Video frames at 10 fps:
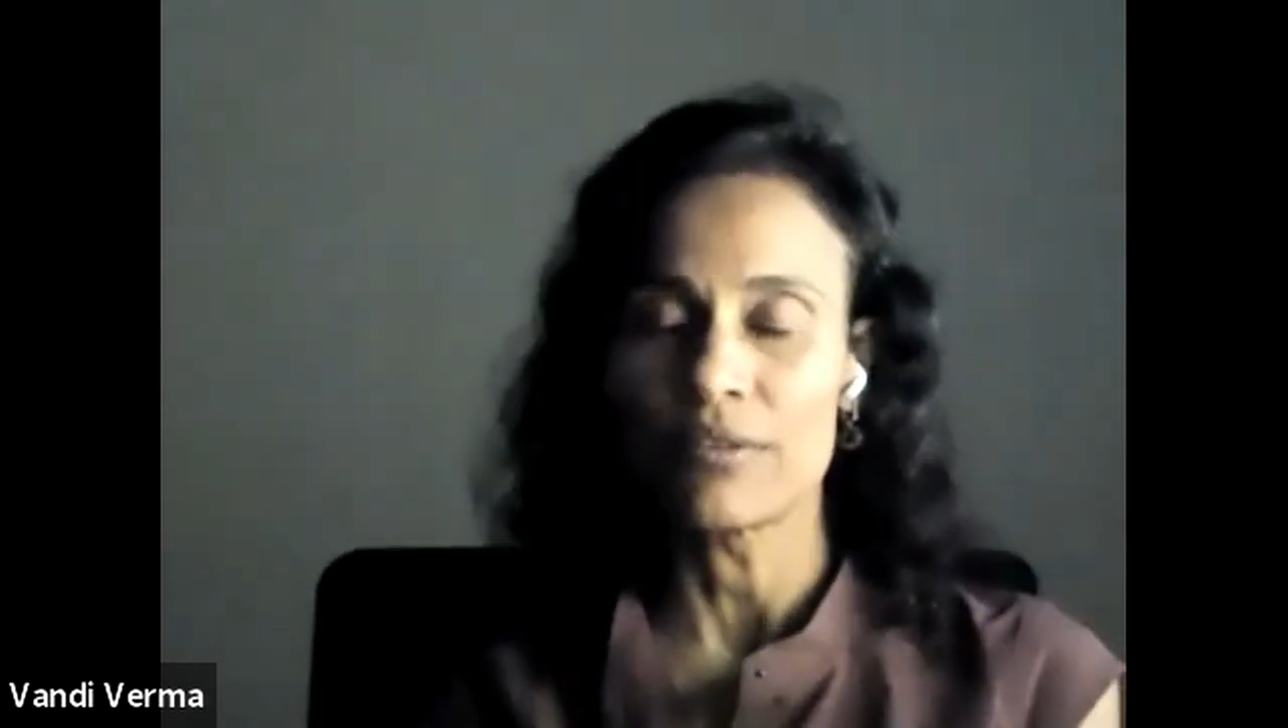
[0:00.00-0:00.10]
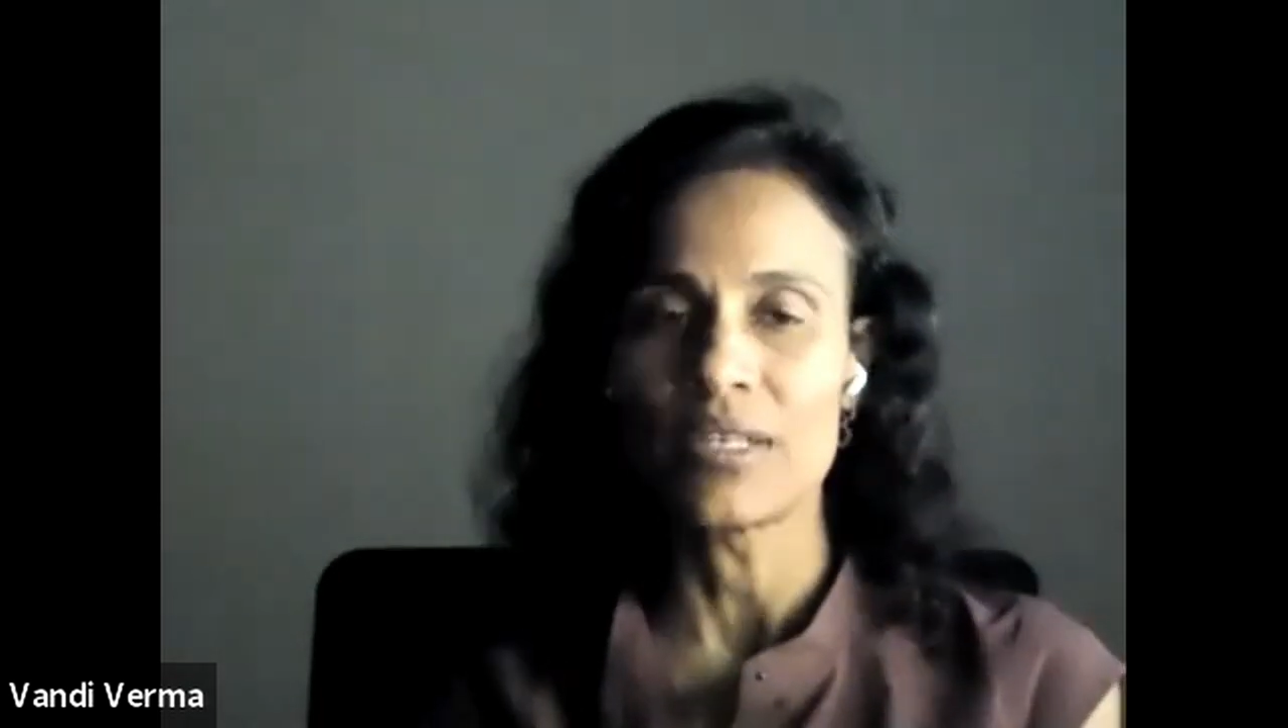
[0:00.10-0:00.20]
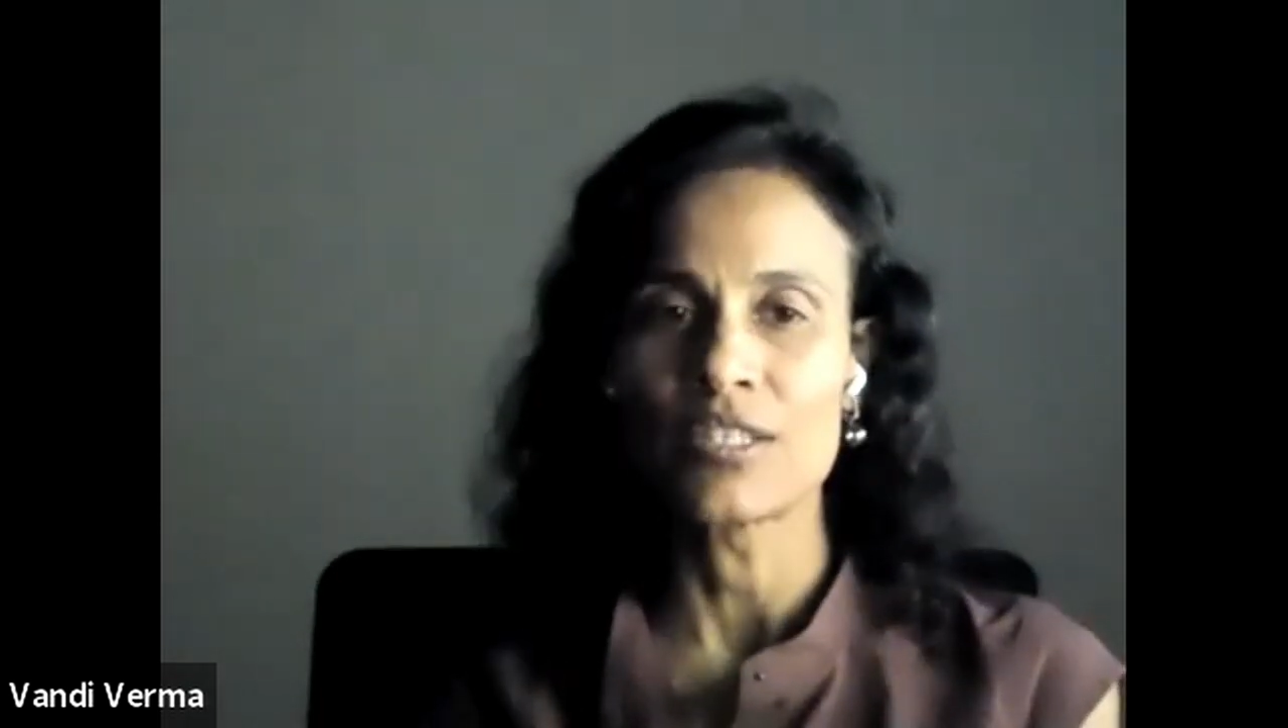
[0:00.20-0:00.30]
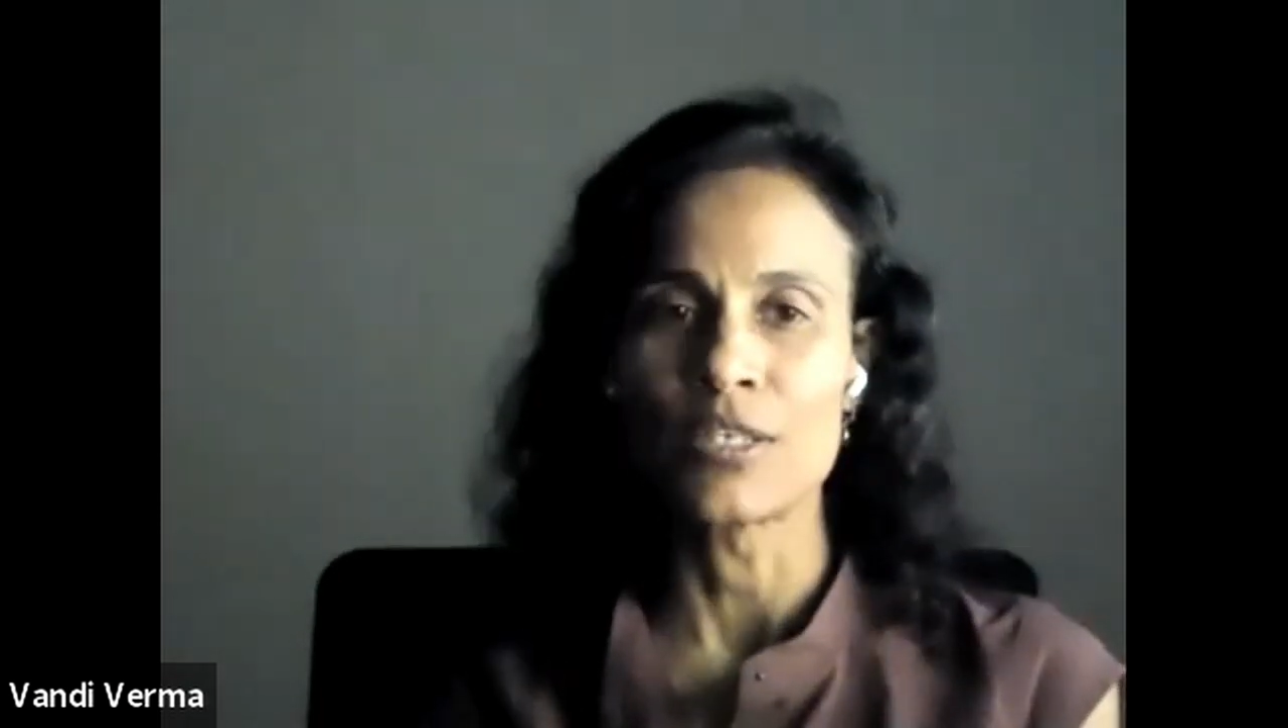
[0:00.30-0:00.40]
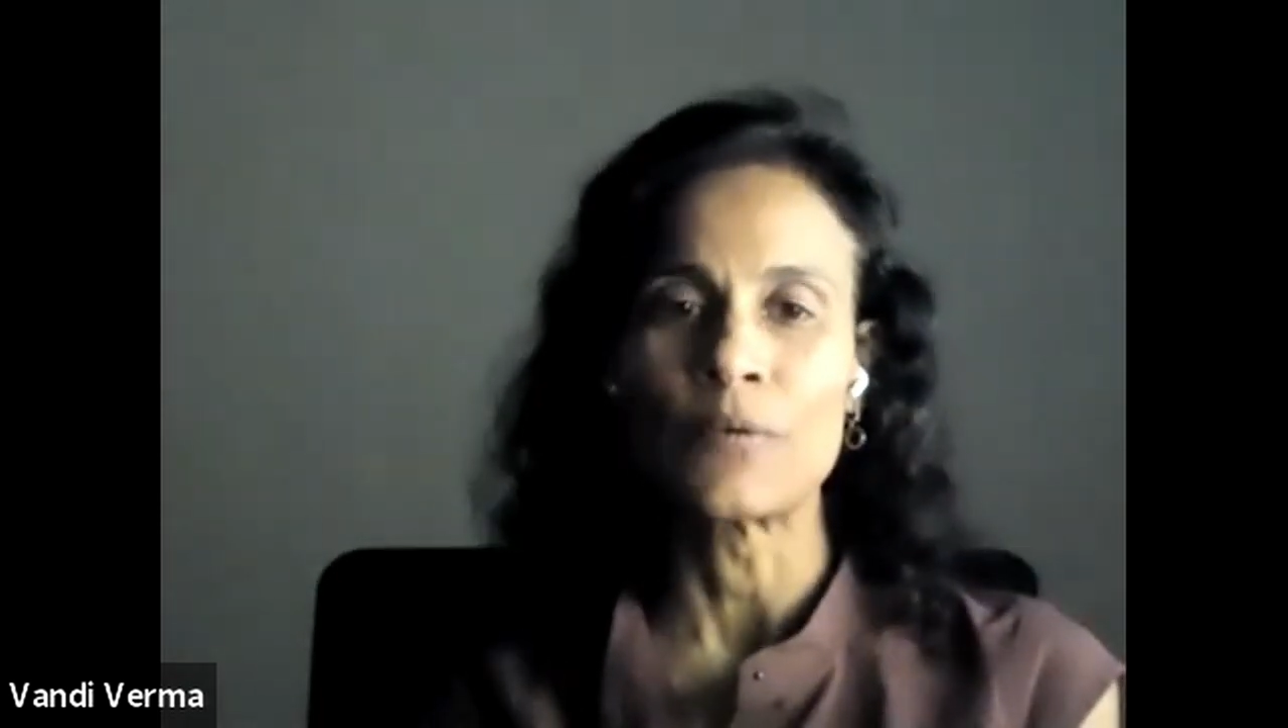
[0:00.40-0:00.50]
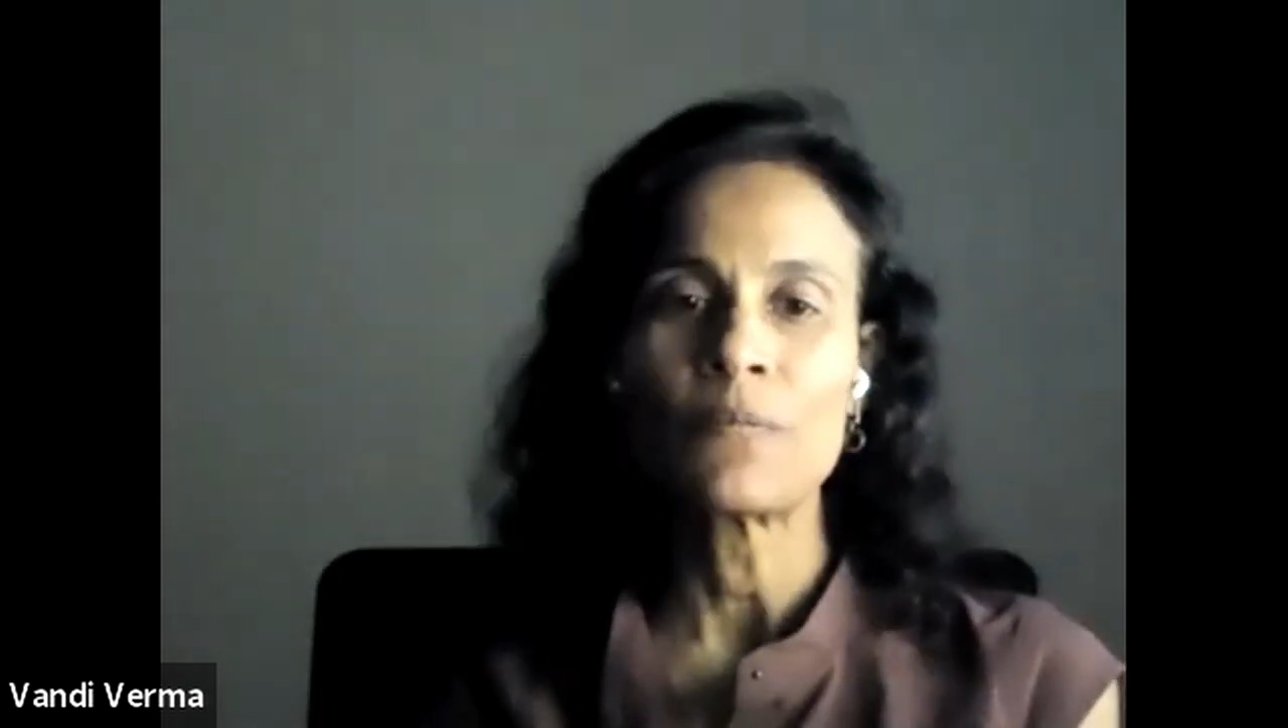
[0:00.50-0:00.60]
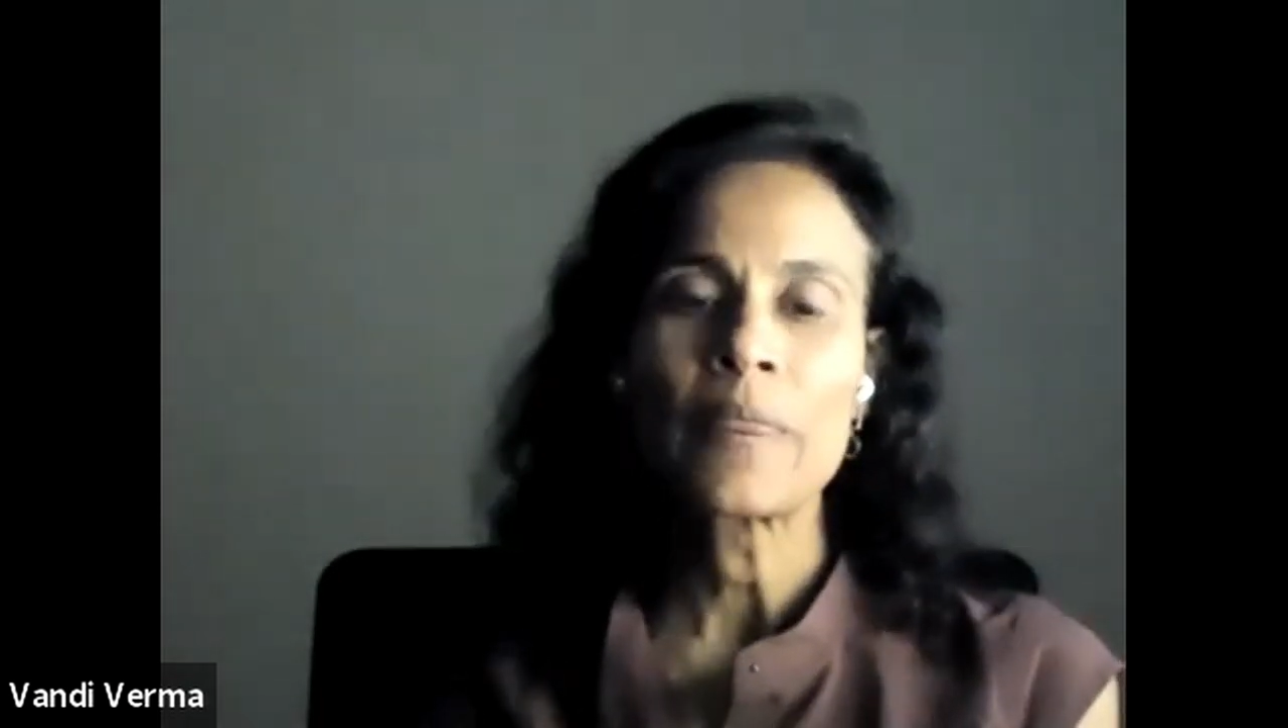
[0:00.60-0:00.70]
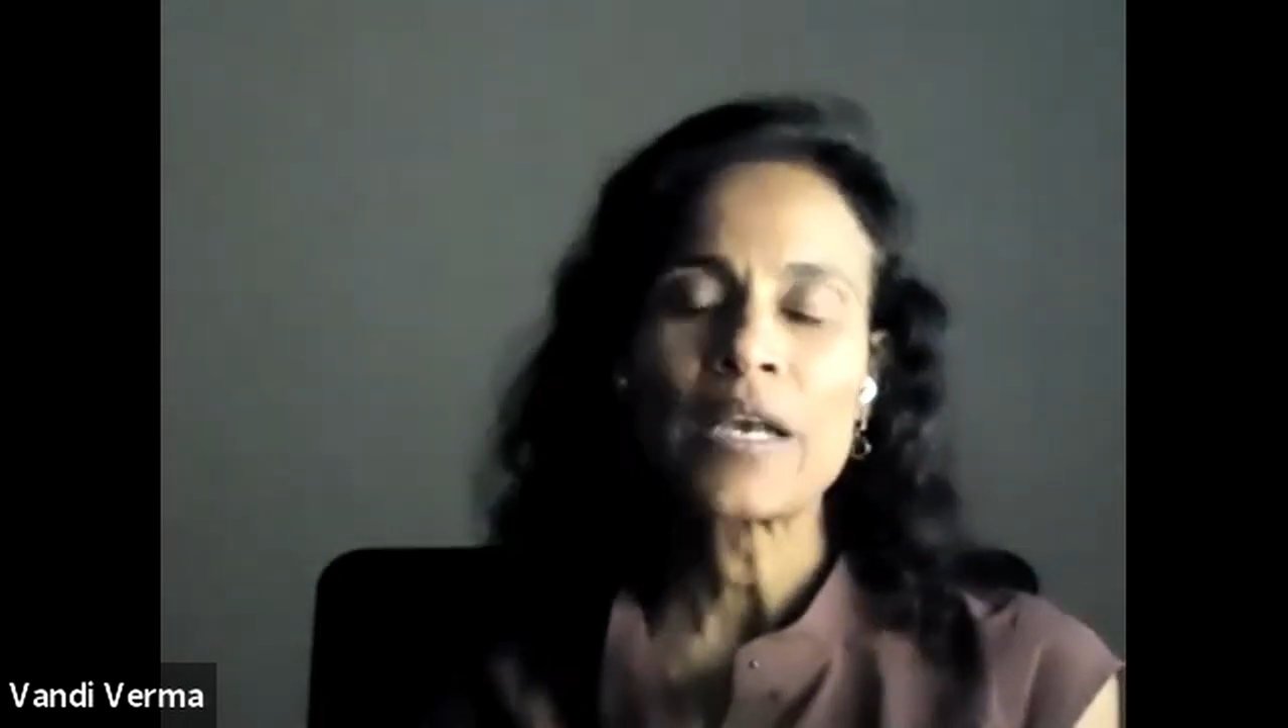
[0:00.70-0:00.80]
you need to.